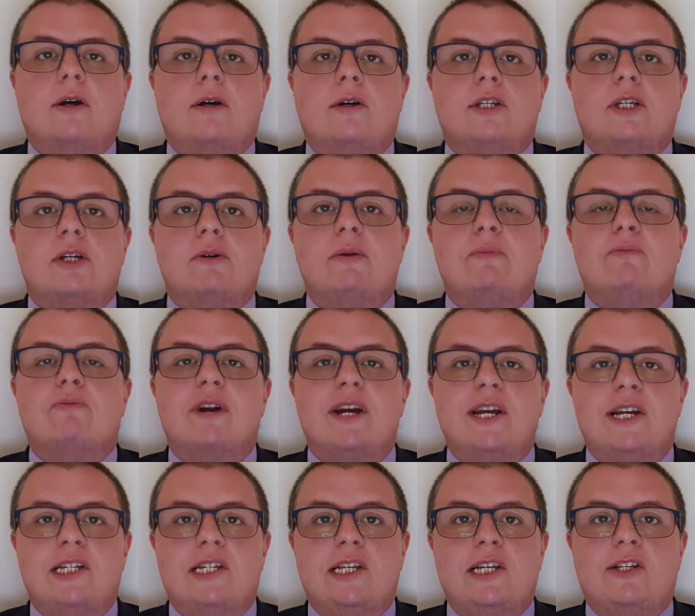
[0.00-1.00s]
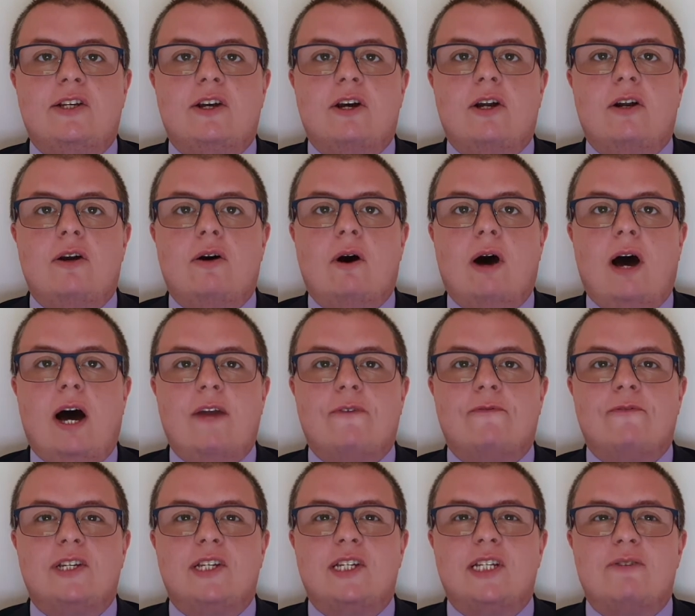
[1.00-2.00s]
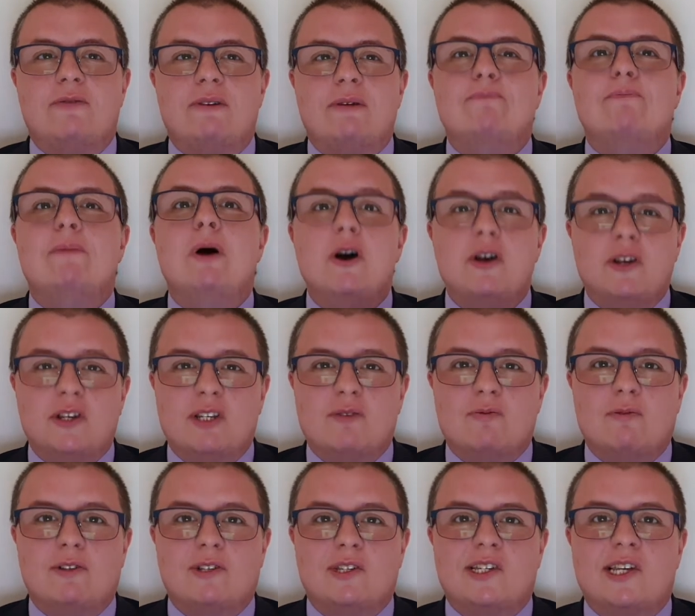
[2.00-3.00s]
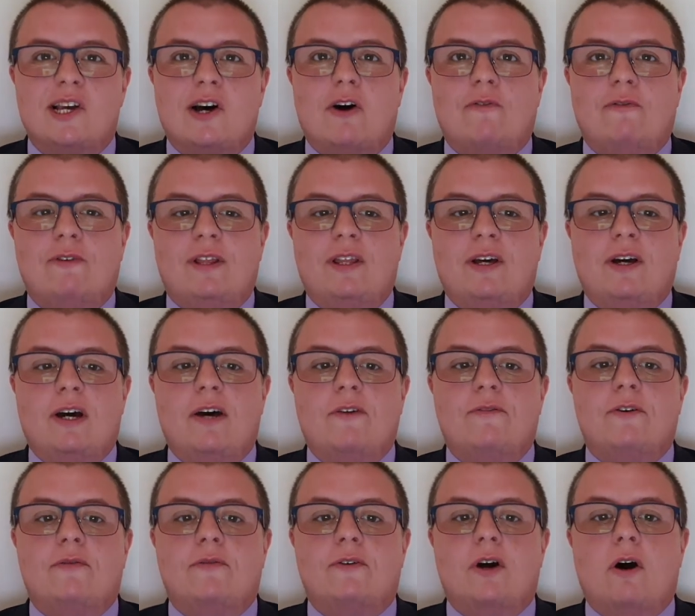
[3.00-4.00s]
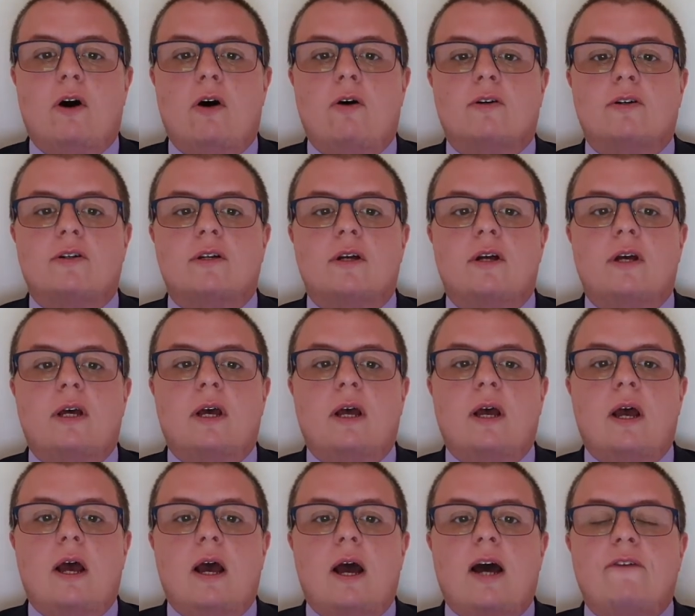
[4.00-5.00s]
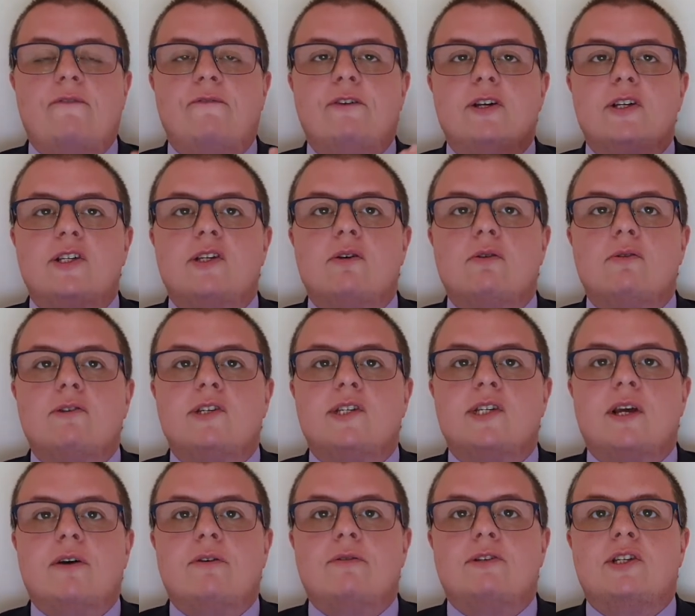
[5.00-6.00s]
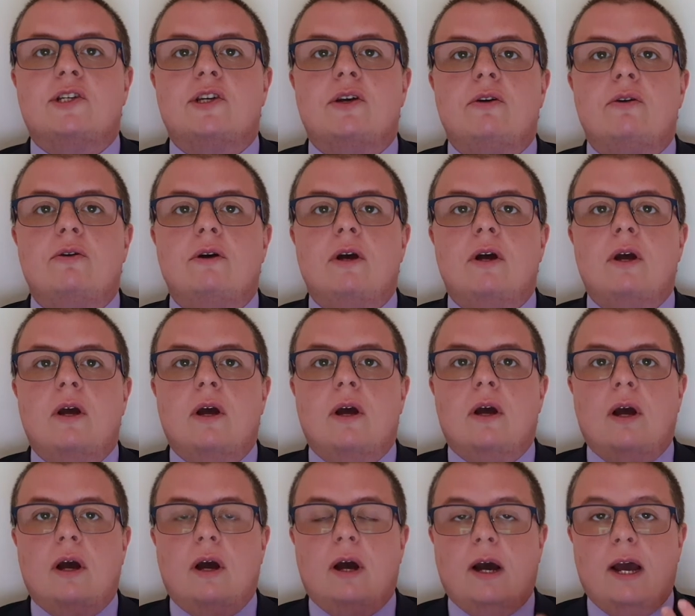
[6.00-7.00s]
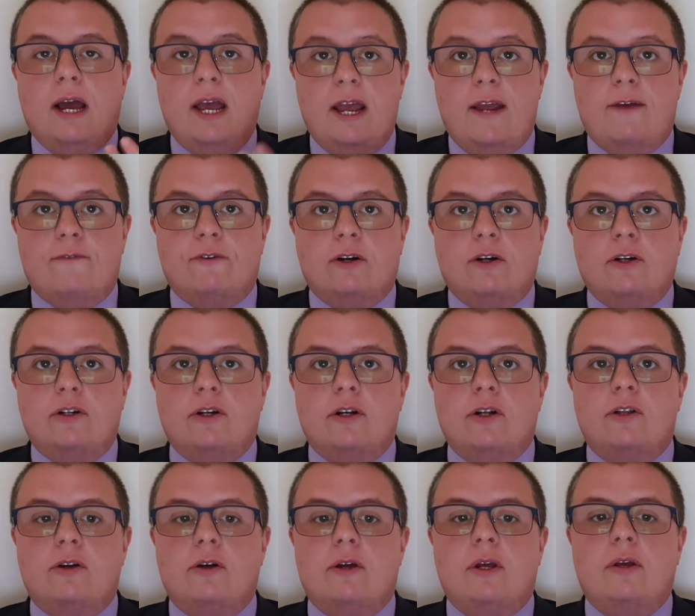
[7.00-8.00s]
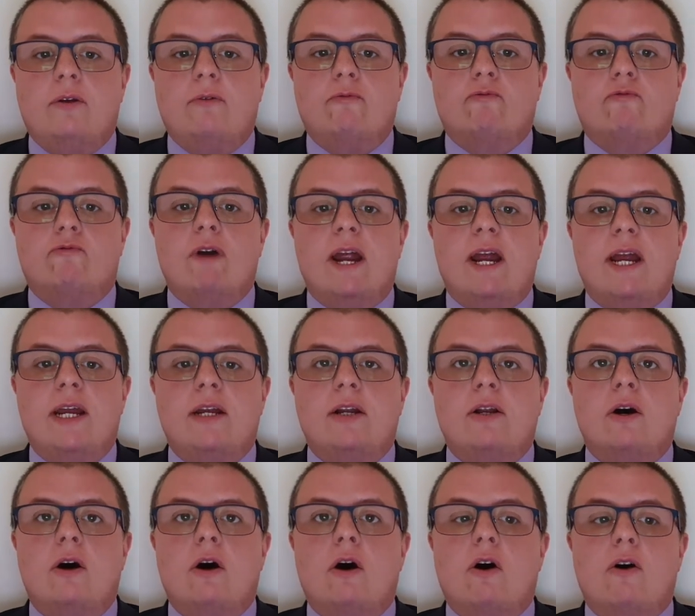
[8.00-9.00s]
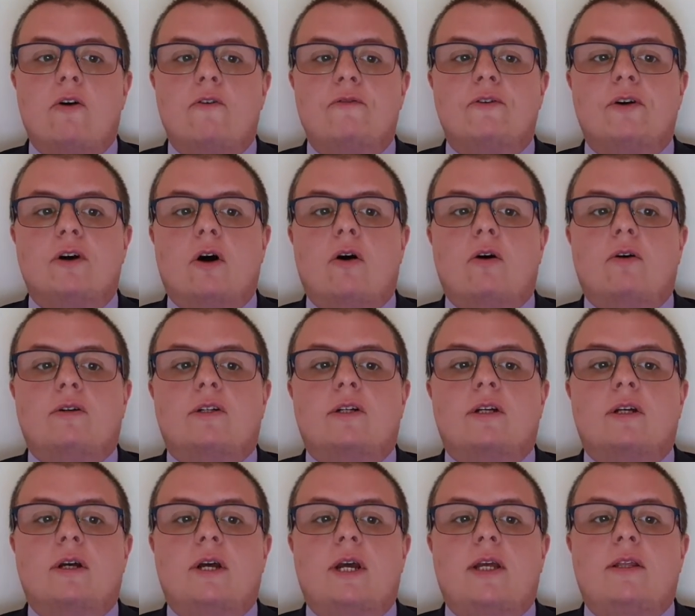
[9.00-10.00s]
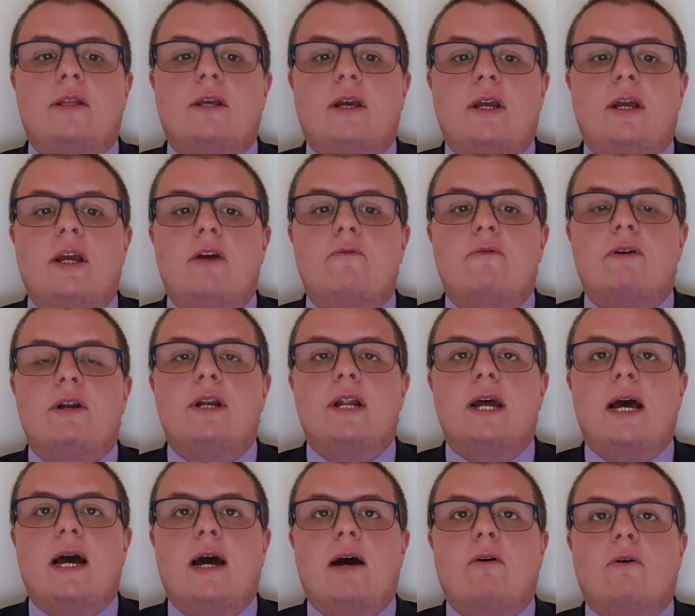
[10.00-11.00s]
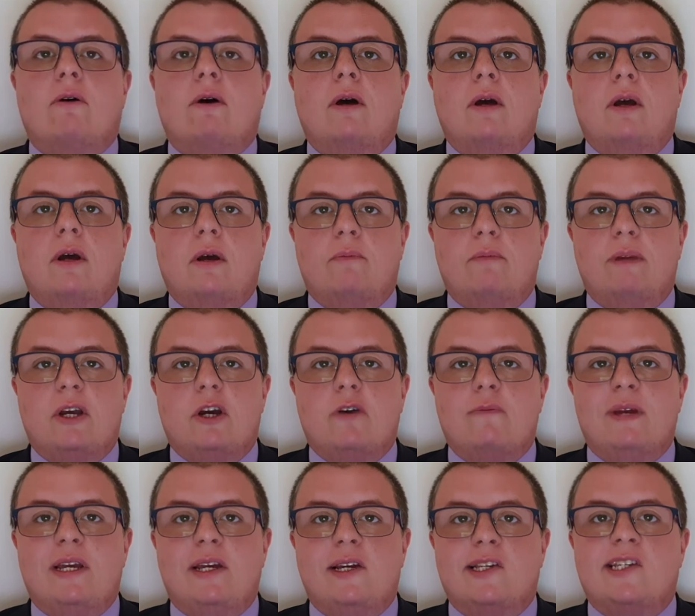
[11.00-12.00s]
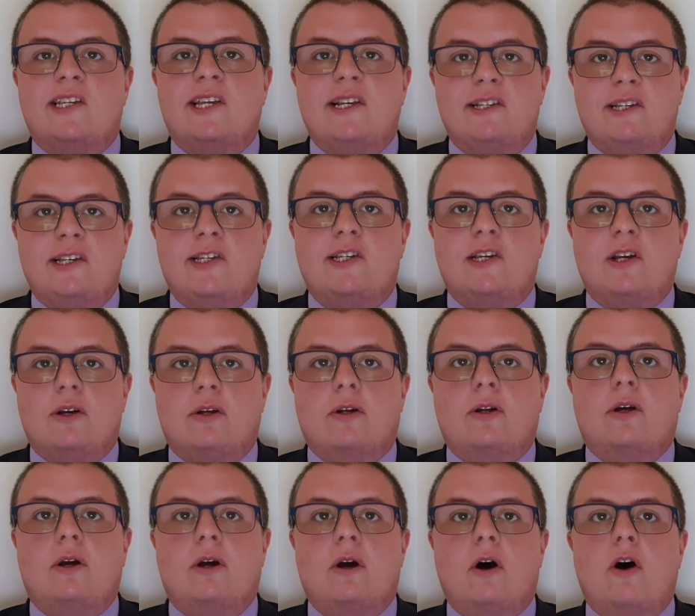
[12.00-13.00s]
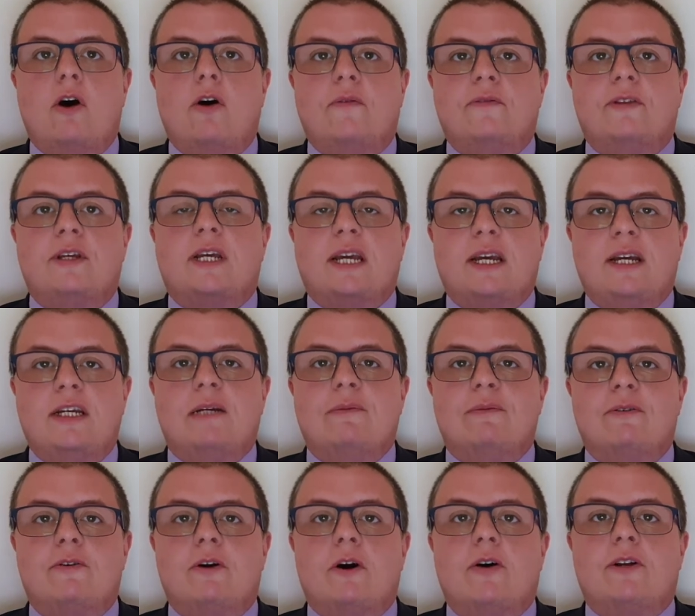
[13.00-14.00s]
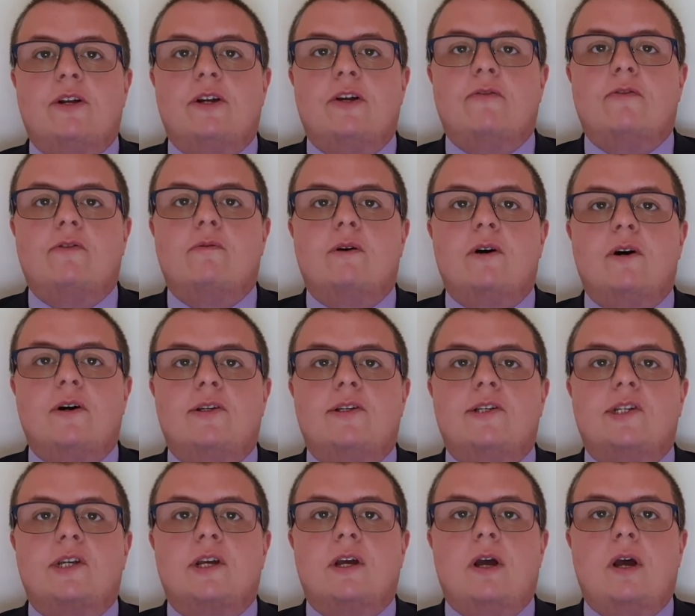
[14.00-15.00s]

To embrace eternal life is to immerse oneself in the love of God, and thus also to live under the reign of God in the here and now, becoming a citizen of the kingdom of God, in other words,